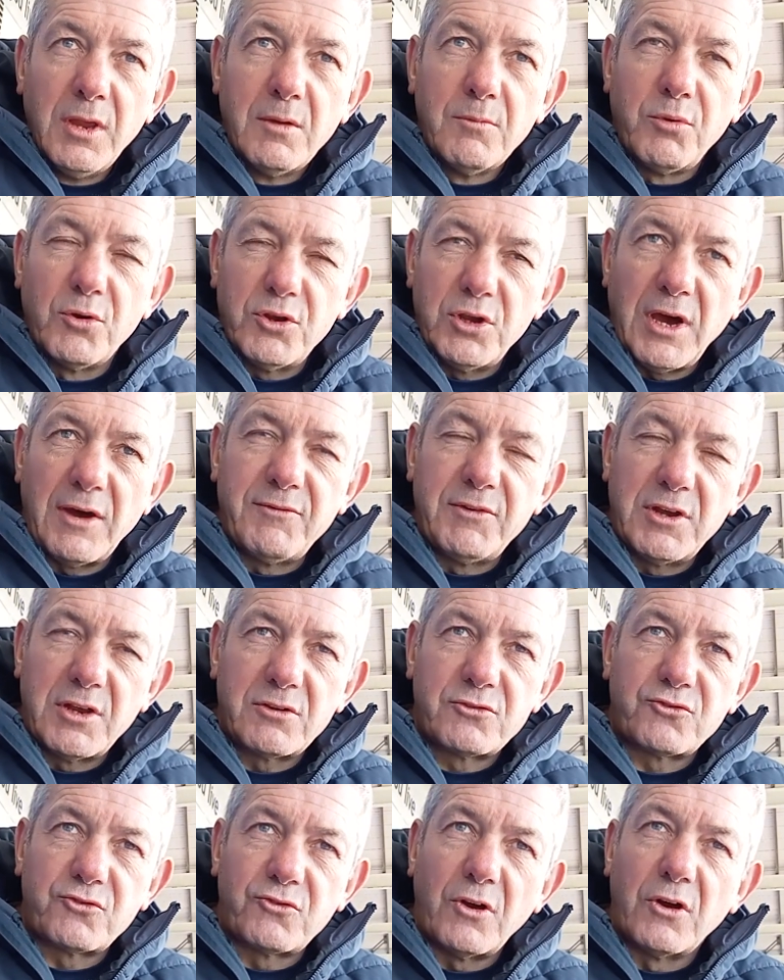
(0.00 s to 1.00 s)
But having a
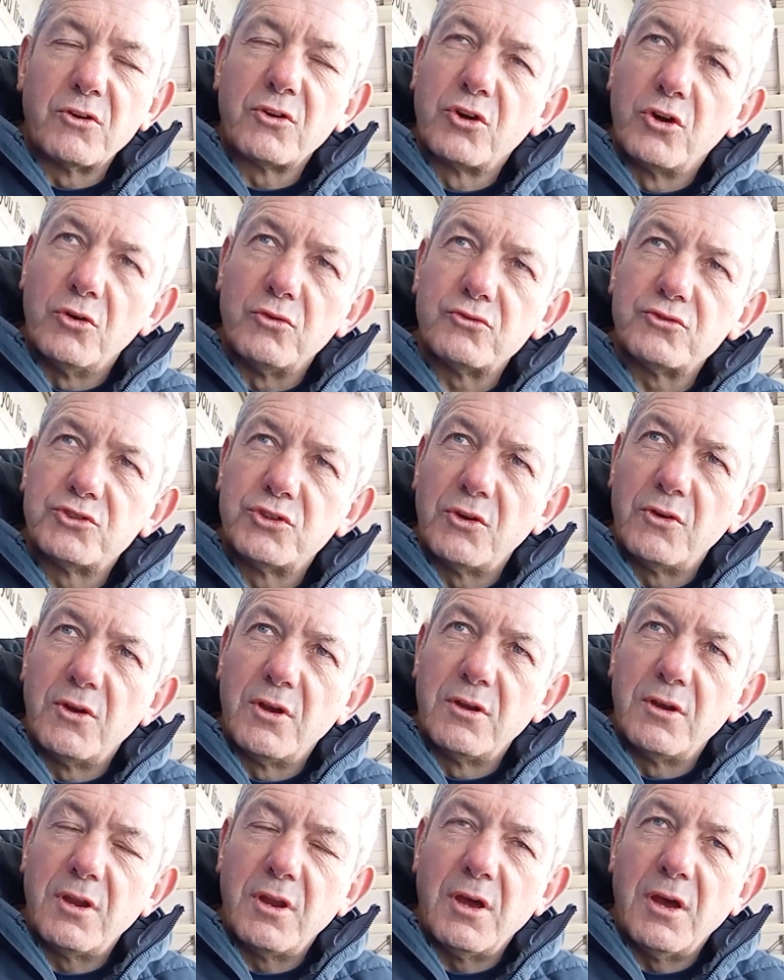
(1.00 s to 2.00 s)
strong culture
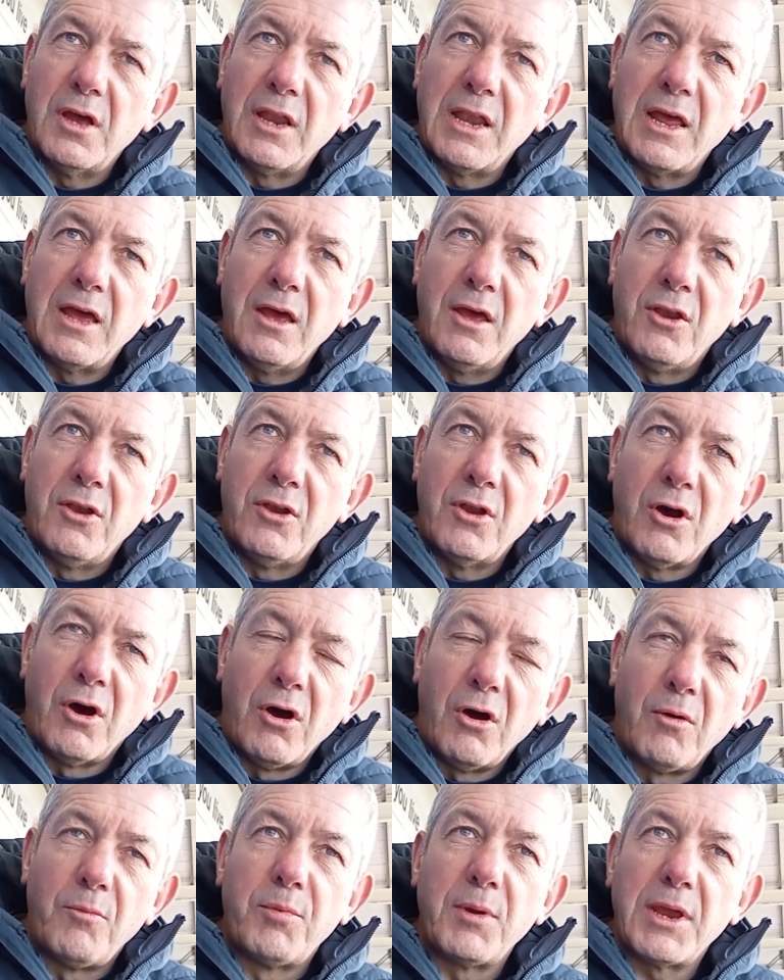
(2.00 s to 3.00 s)
and
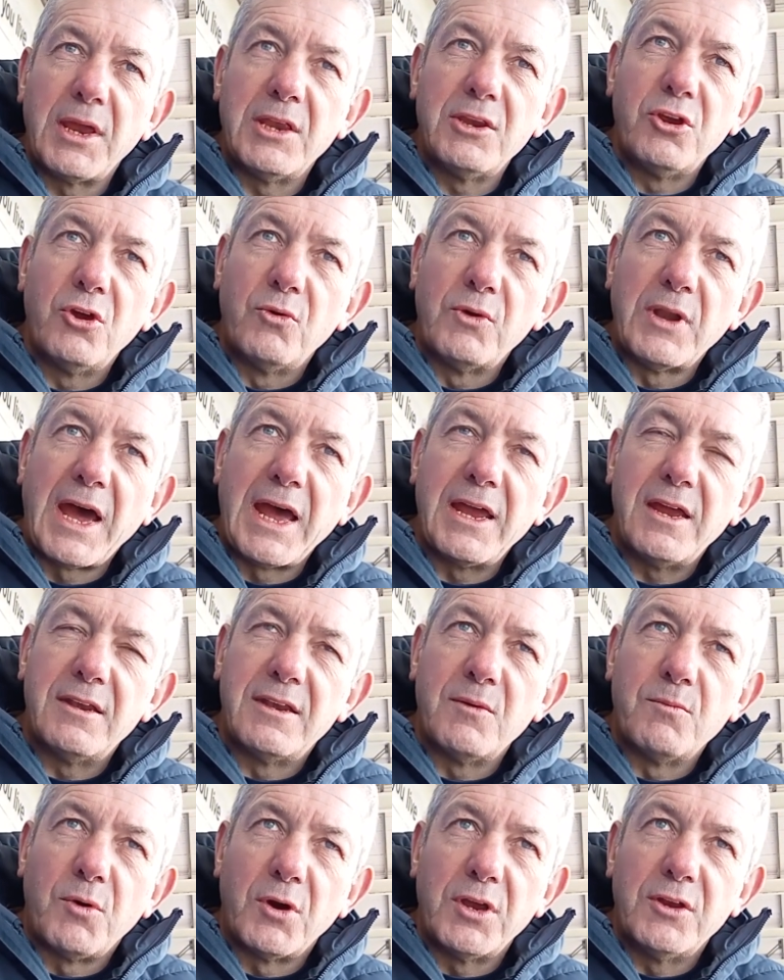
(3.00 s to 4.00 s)
all being united
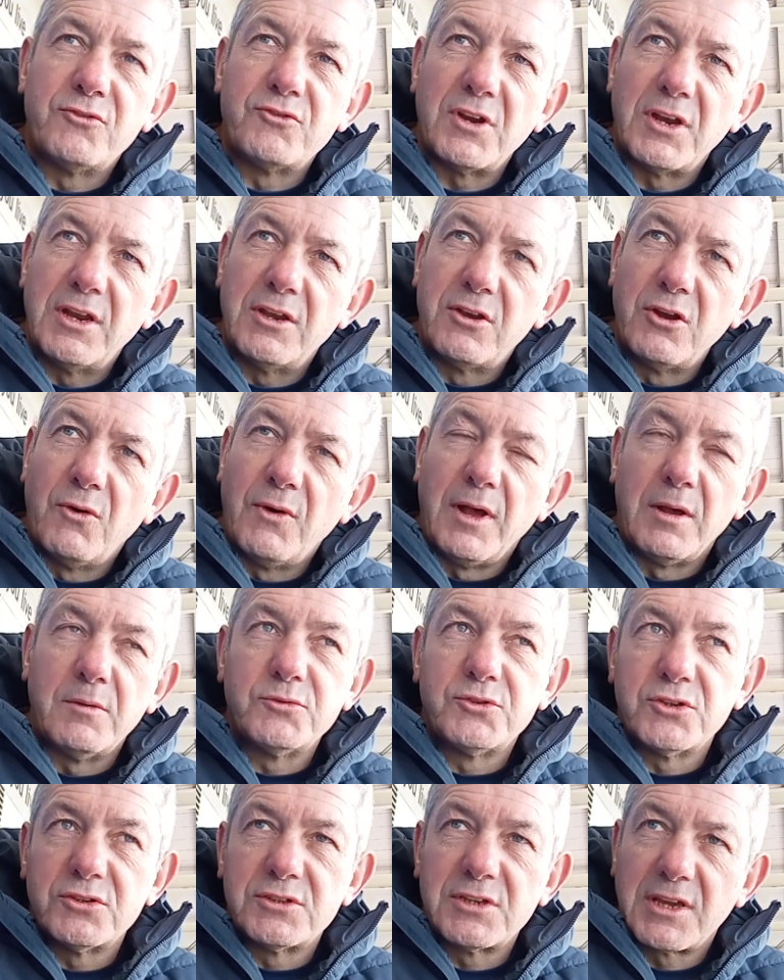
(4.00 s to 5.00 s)
in what you're trying to do
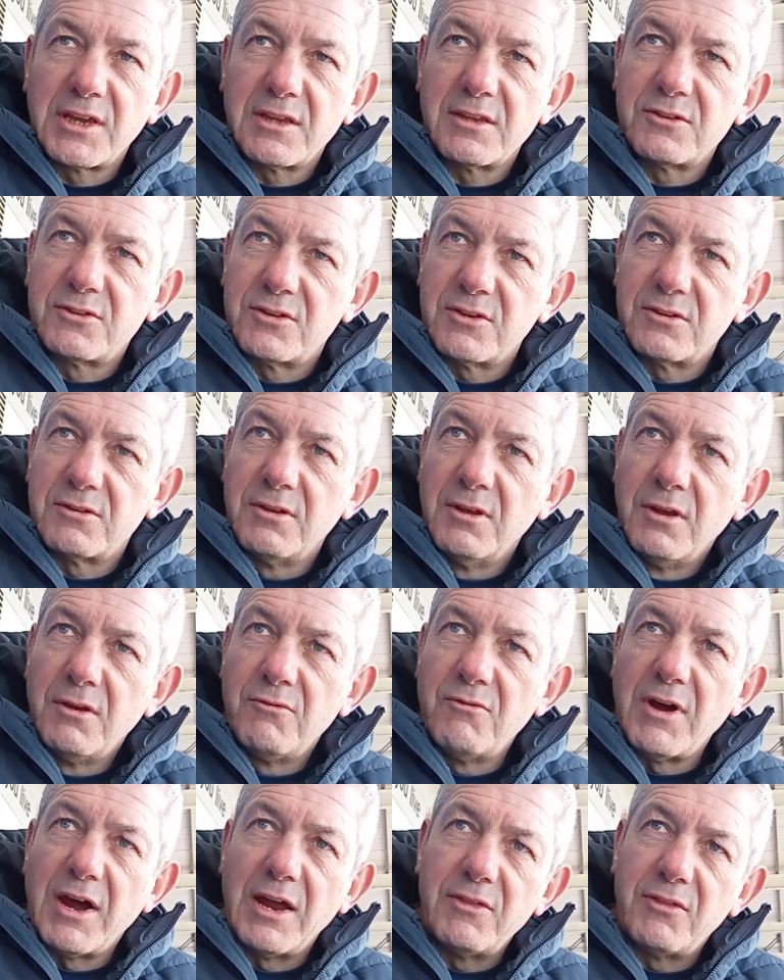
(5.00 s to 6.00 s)
helps you to
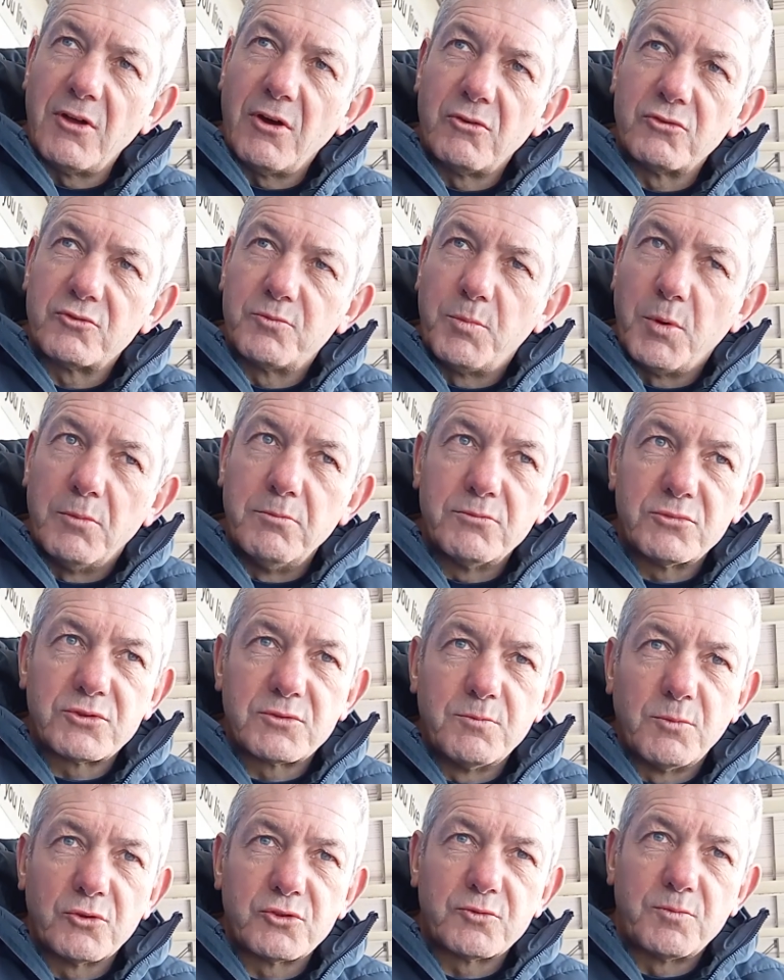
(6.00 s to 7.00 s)
ride those bumps
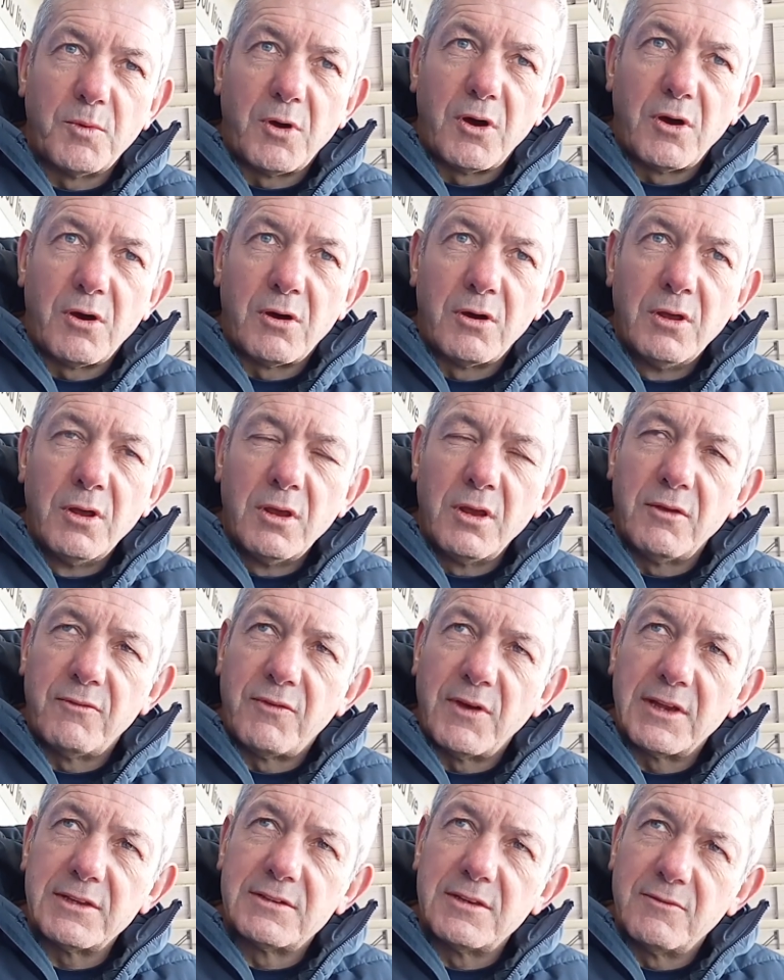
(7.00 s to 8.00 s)
much more
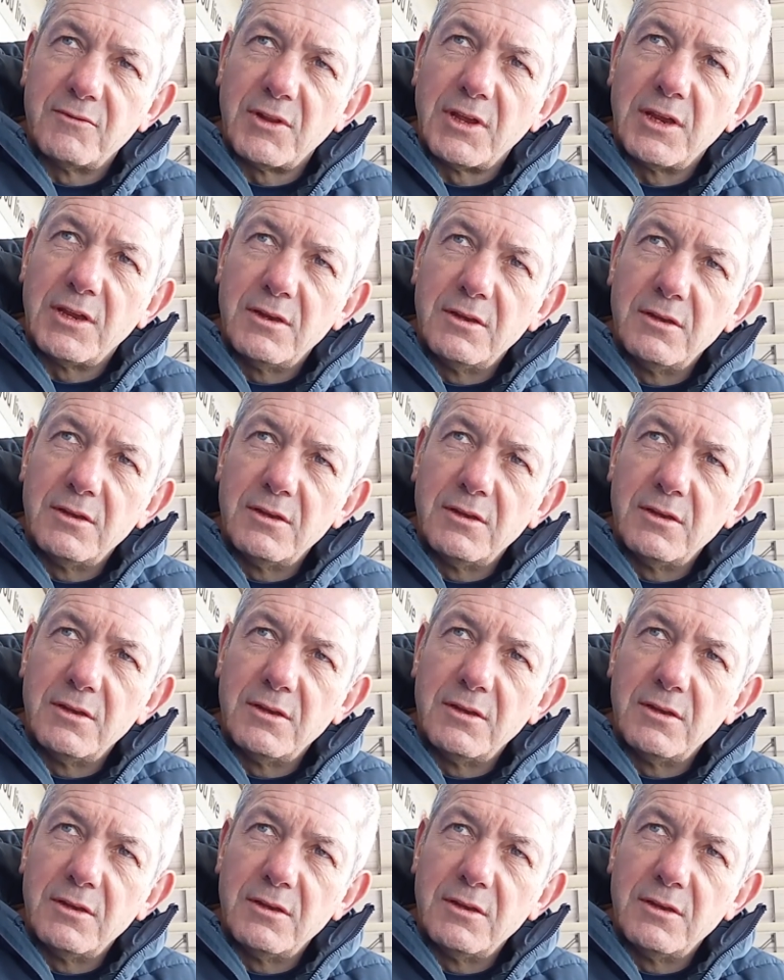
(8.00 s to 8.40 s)
effectively.